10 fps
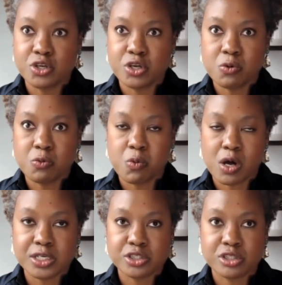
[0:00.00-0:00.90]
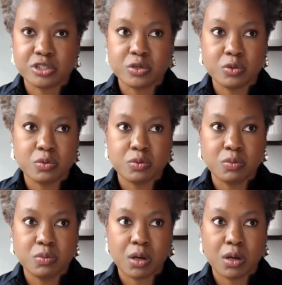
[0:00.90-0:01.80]
Do you want
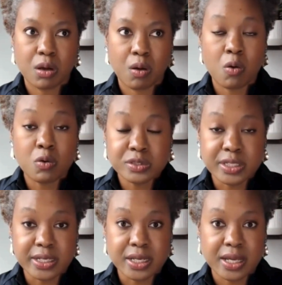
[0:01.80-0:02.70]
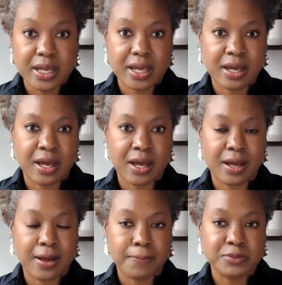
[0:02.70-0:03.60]
to hold it?
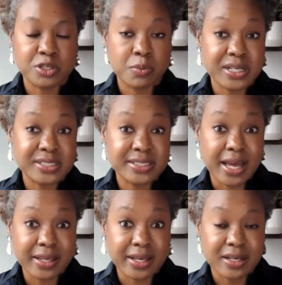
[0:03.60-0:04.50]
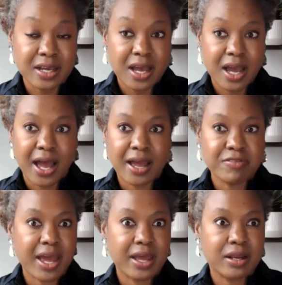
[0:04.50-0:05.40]
Do you want to sell it?
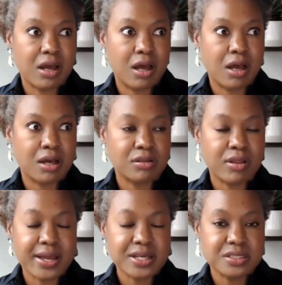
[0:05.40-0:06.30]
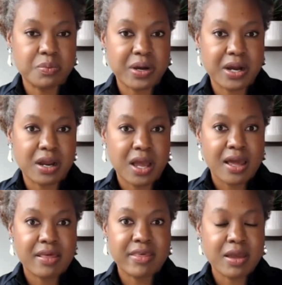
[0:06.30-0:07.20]
I've had clients where
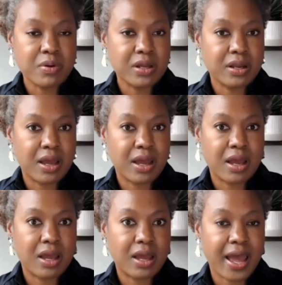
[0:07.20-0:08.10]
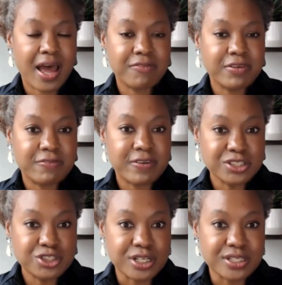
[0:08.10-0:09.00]
they would have
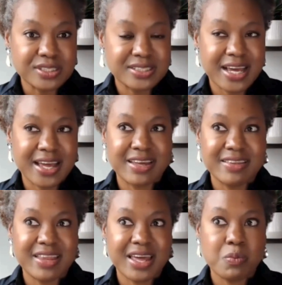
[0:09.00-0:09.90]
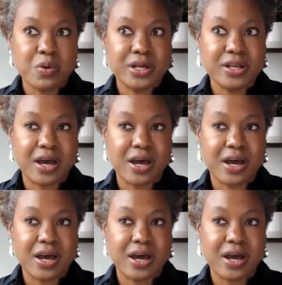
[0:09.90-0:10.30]
inventions and then they